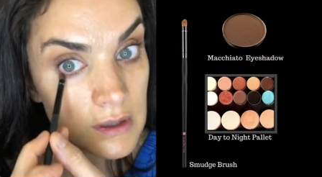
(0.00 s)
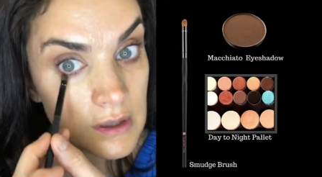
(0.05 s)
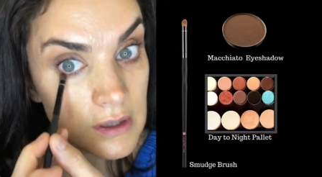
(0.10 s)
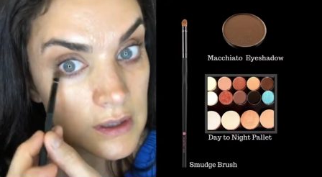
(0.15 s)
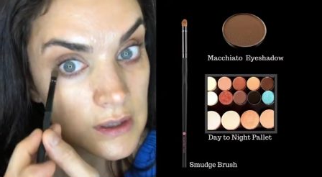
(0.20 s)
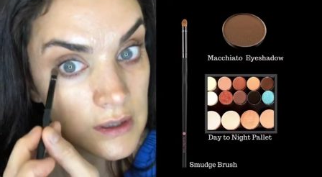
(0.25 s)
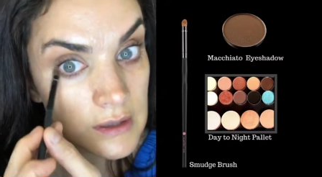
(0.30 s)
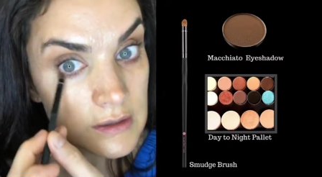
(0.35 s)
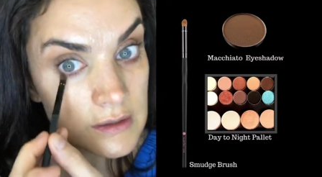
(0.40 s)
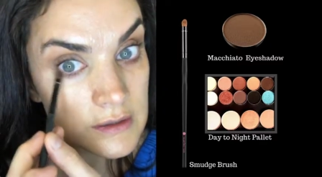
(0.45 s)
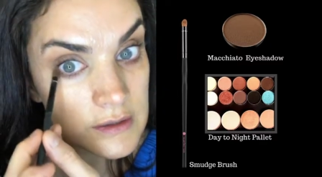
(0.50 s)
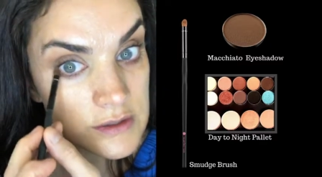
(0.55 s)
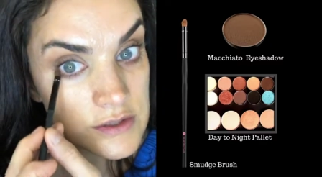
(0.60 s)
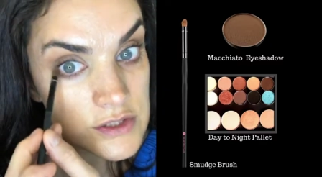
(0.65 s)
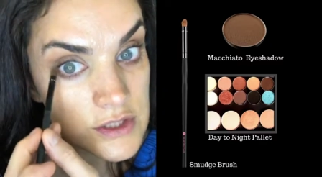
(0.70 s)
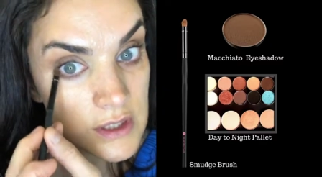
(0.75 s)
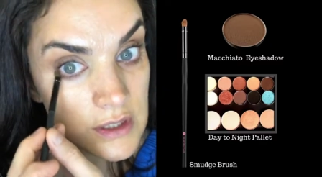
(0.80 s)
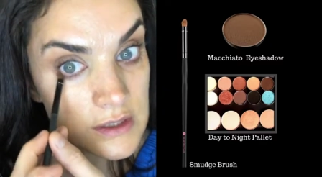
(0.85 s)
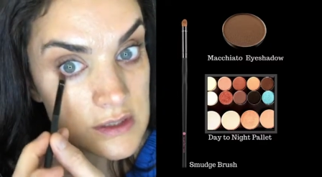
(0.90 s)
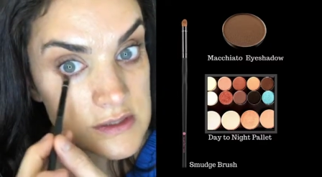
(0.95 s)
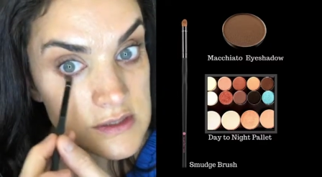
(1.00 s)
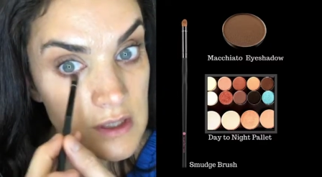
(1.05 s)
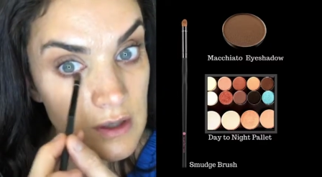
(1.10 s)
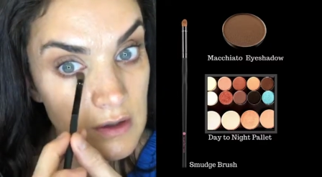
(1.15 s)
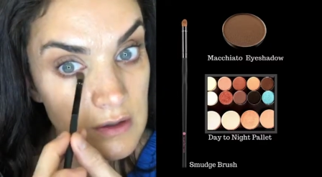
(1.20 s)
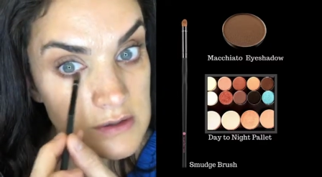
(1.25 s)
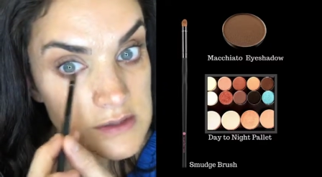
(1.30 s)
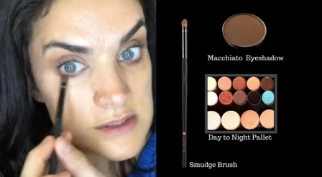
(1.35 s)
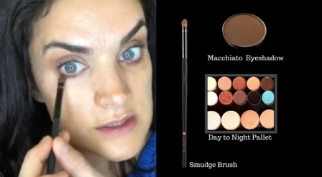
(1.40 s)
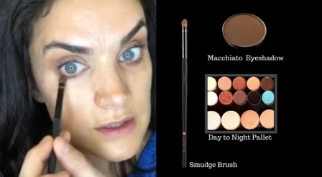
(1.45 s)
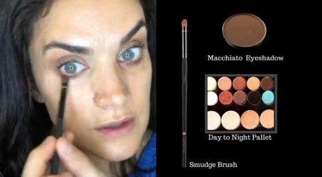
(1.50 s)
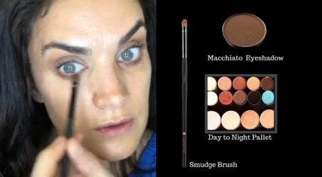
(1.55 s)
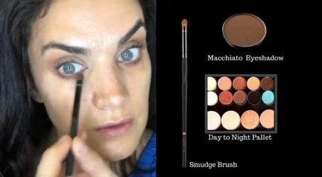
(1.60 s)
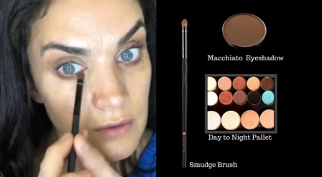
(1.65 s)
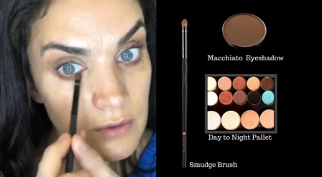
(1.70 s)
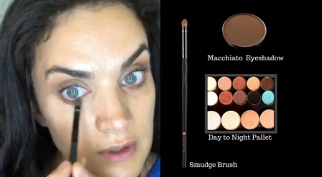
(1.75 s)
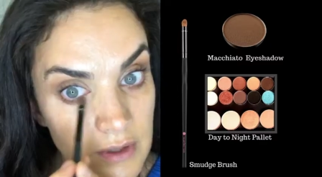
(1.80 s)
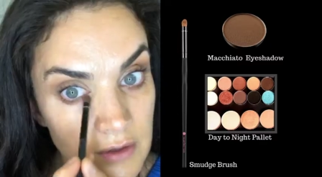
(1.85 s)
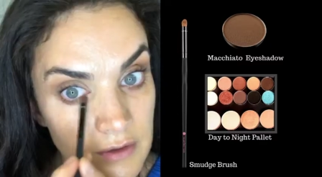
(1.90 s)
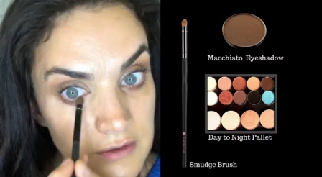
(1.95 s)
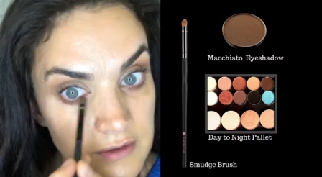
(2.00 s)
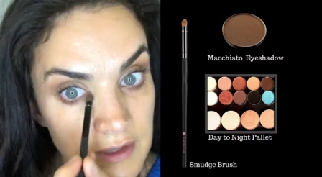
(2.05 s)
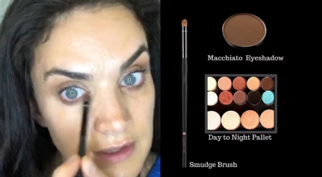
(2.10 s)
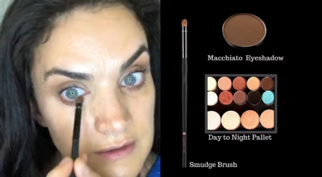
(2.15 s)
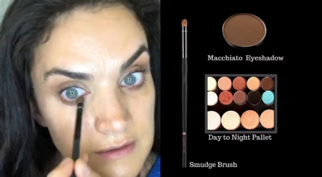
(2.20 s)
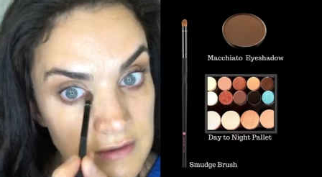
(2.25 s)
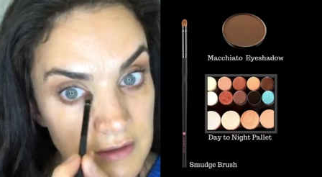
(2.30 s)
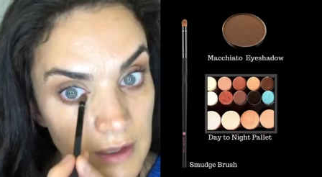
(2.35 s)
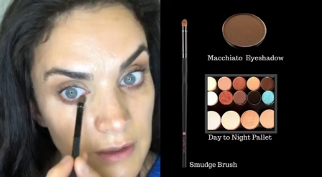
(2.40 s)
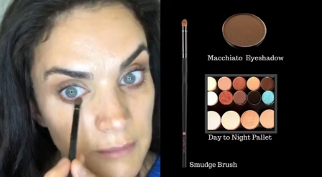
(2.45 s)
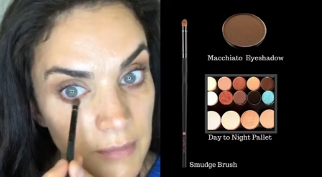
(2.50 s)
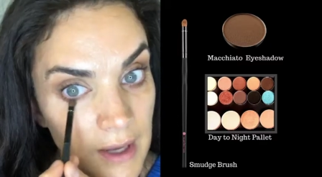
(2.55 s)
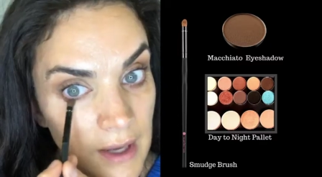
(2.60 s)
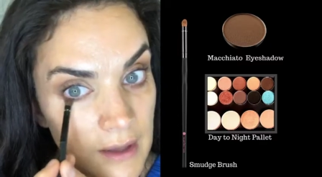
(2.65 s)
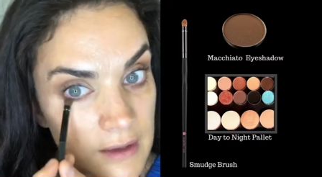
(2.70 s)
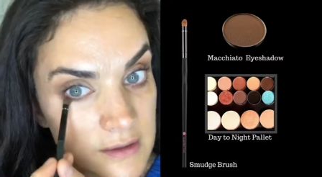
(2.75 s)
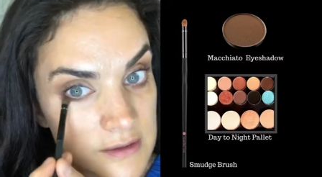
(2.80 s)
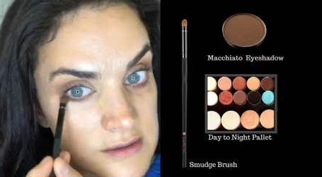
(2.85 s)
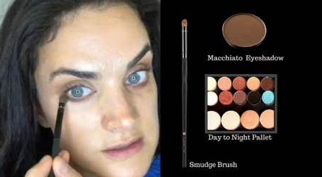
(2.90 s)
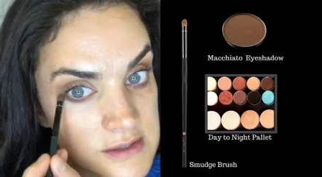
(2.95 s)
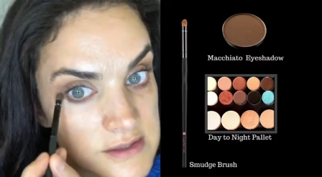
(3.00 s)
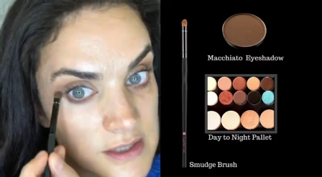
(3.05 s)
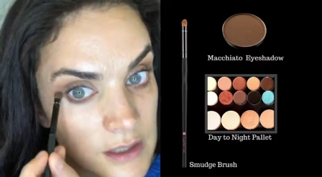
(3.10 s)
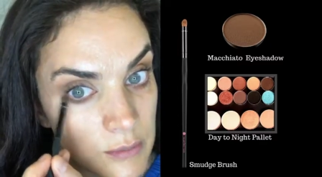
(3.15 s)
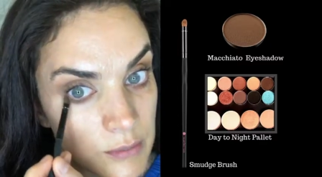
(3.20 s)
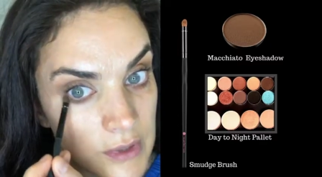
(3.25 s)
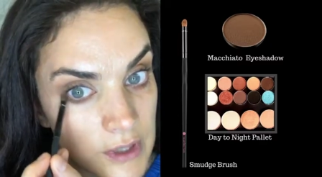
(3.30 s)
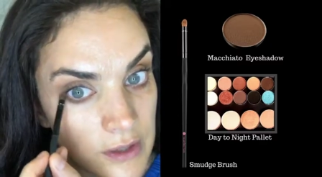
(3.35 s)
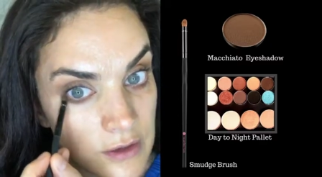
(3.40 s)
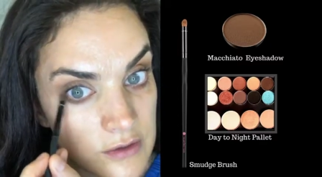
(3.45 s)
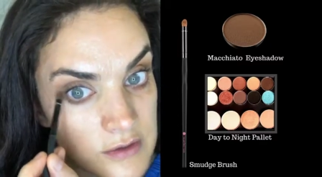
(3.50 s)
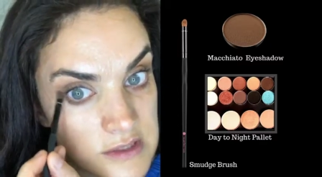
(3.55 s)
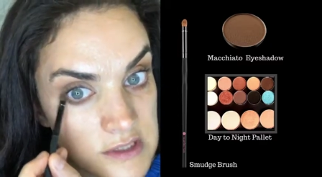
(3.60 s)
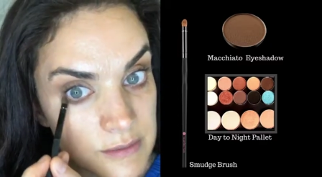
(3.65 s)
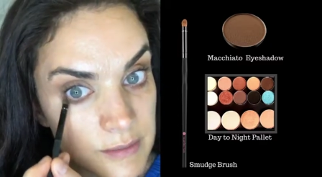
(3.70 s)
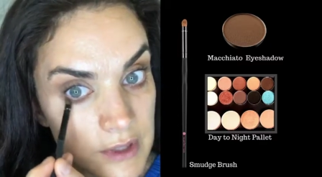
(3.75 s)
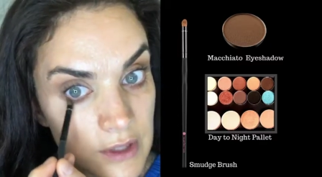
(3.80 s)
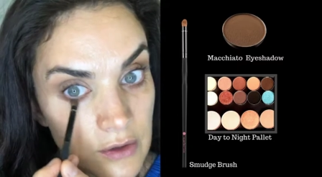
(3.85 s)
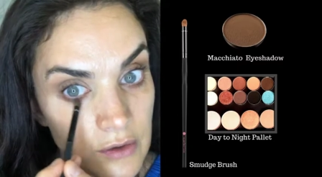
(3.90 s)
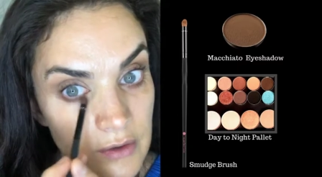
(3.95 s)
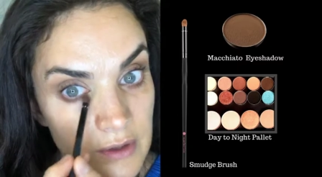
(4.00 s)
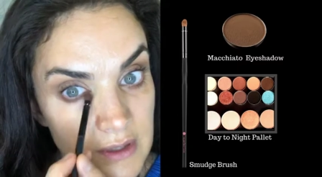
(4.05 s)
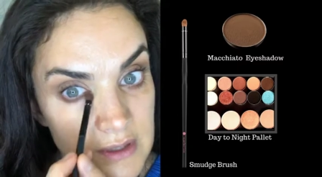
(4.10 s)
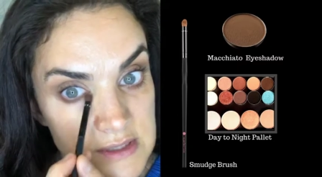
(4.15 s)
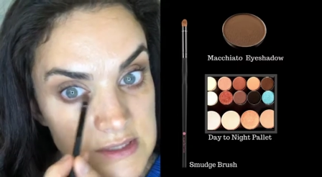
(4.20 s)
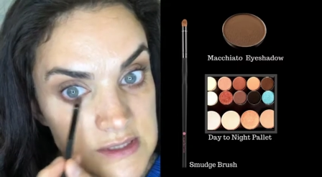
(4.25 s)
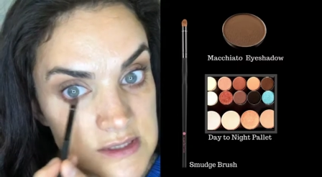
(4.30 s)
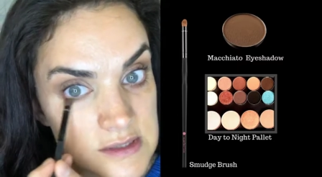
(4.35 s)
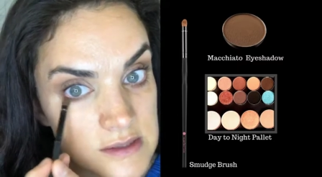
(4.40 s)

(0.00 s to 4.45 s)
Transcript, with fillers: and this shade is also in our Day to Night palette. It's the same one I used in my crease.